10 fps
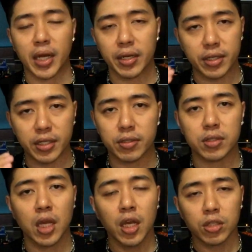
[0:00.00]
and I
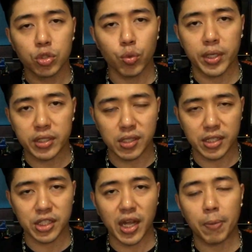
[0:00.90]
didn't do an
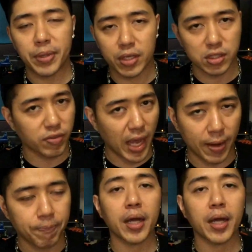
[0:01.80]
installation guide because of that.